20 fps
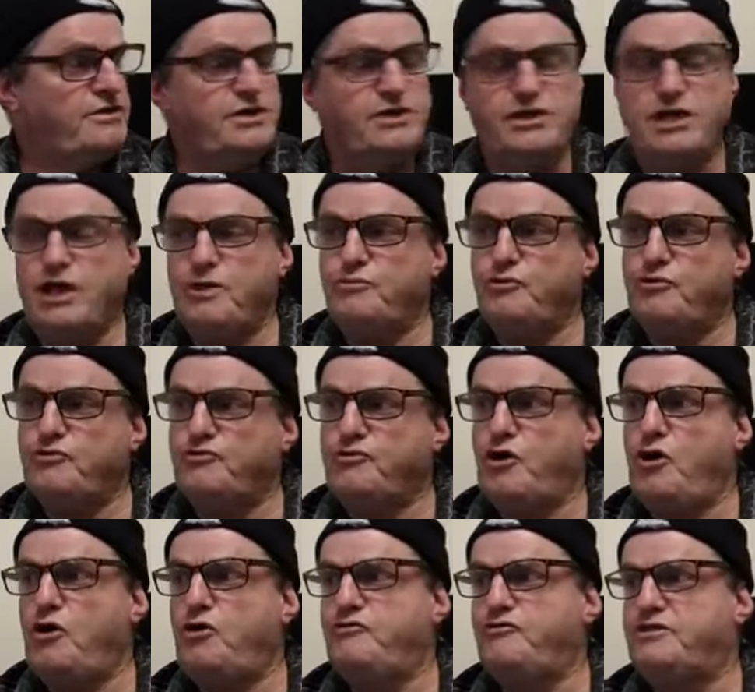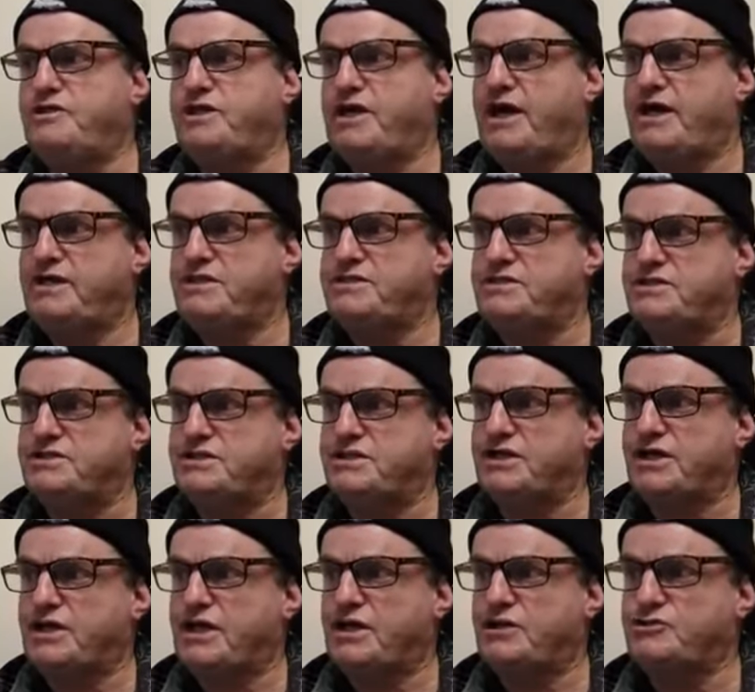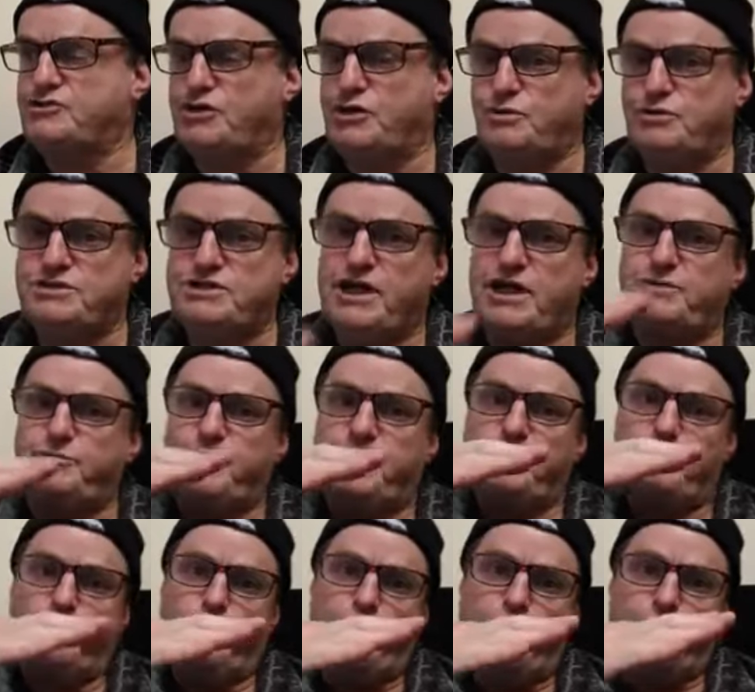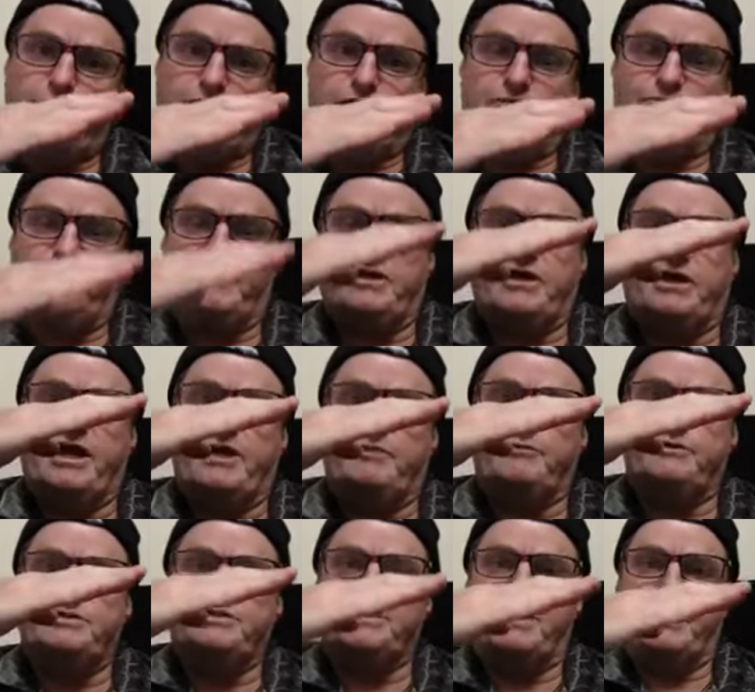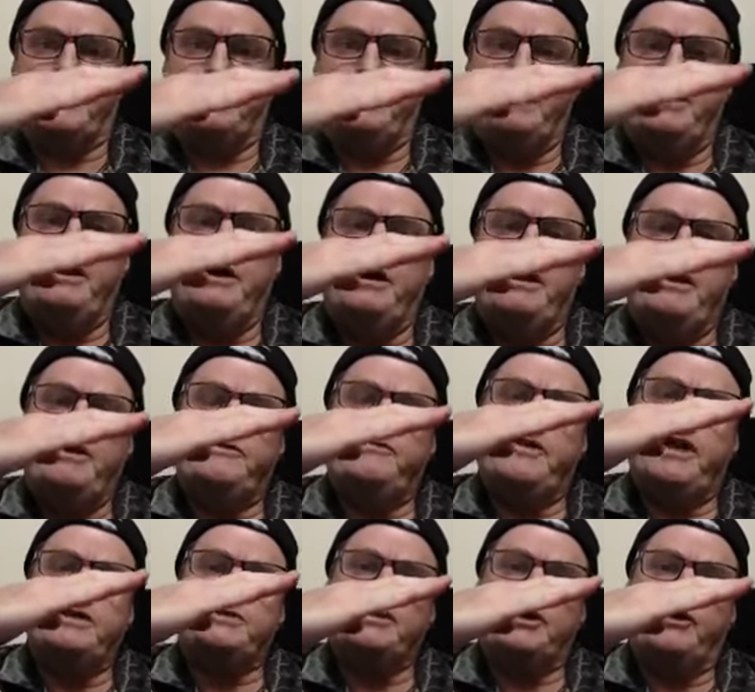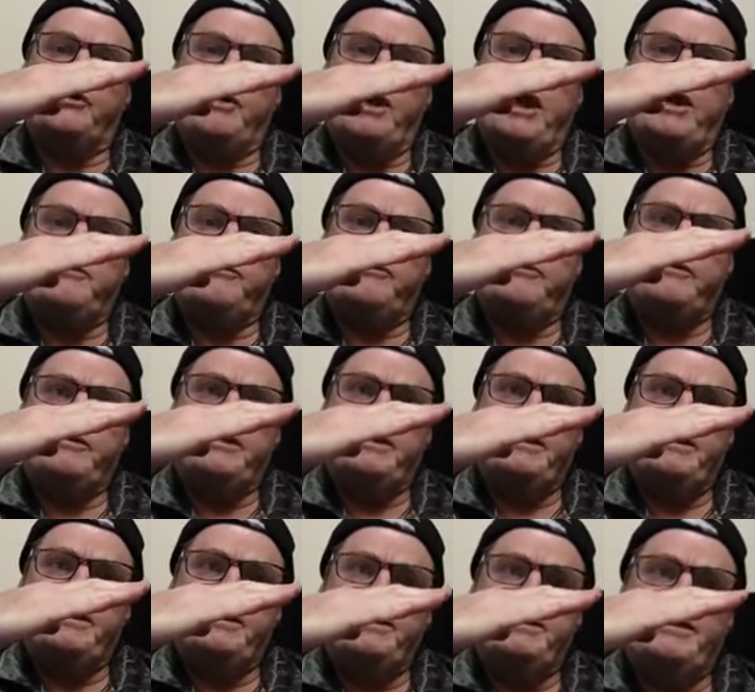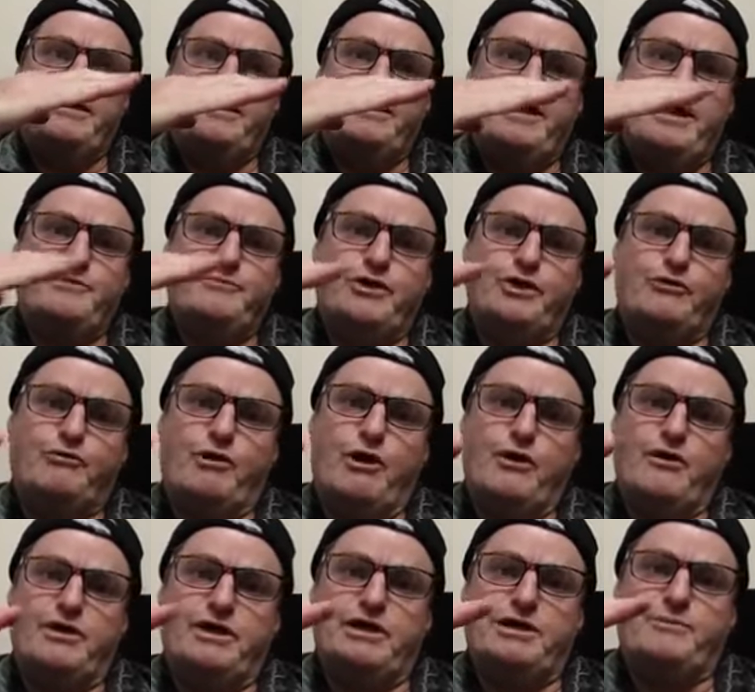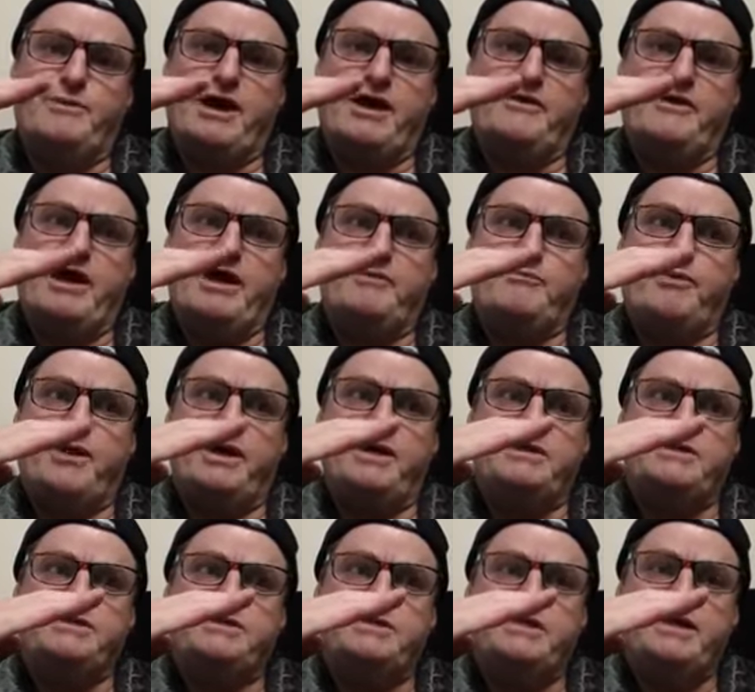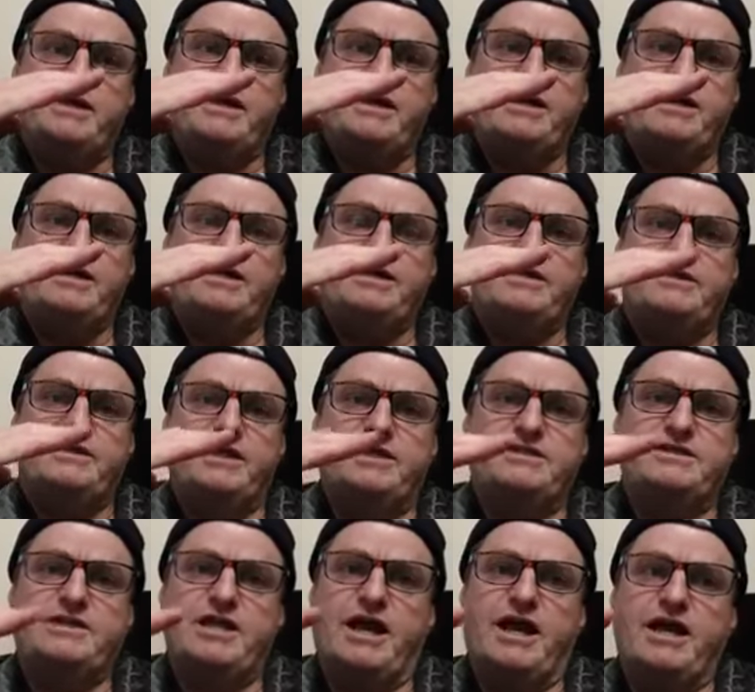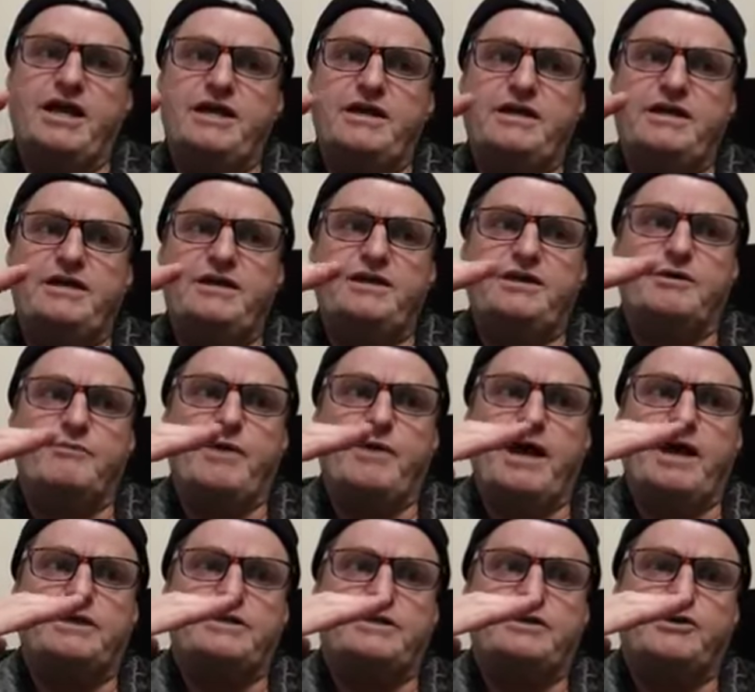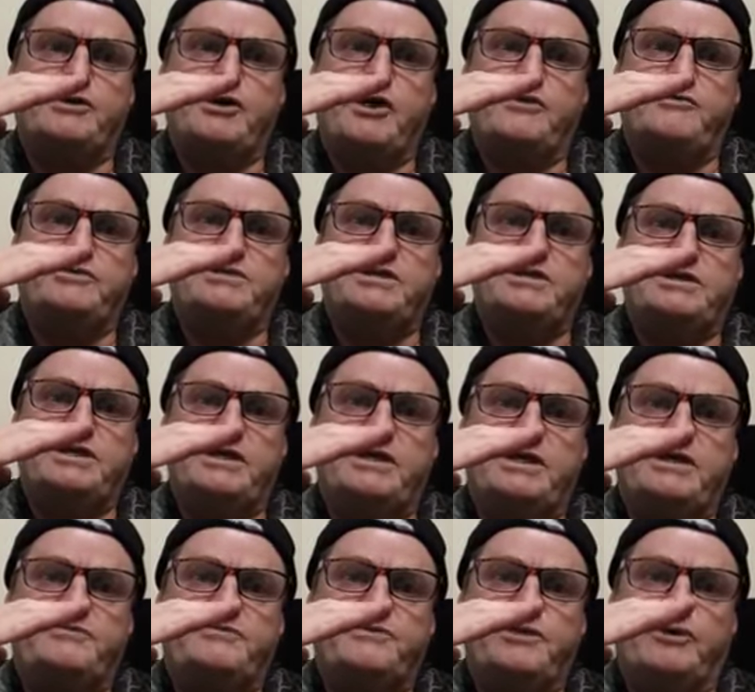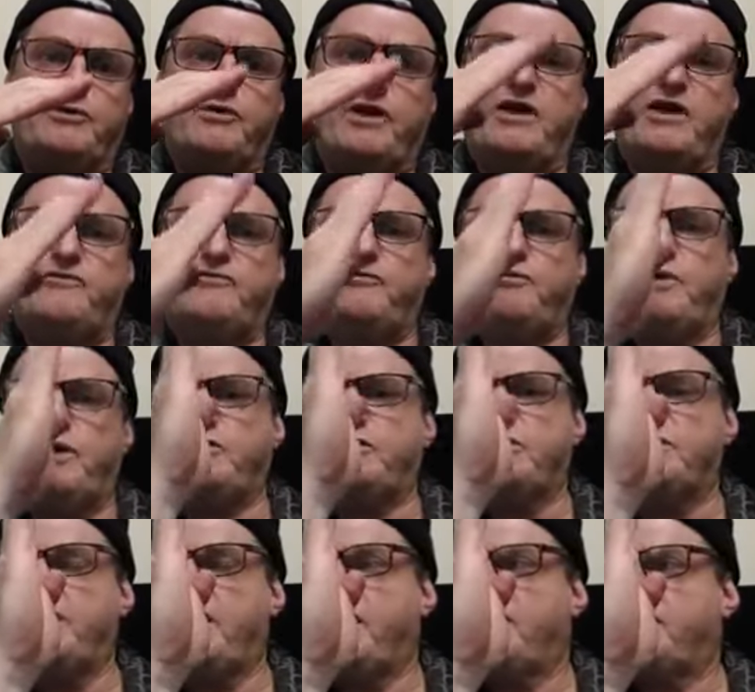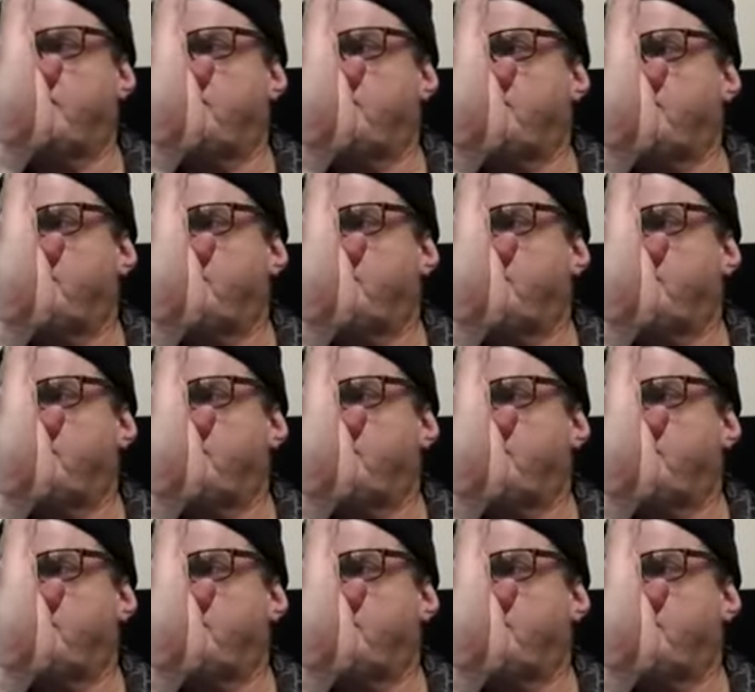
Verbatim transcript: the number of COVID cases in the country, which had been growing for the camera's sake, if that's a graph, had been growing at about that pace. The day he commanded COVID to leave, the graph went like that.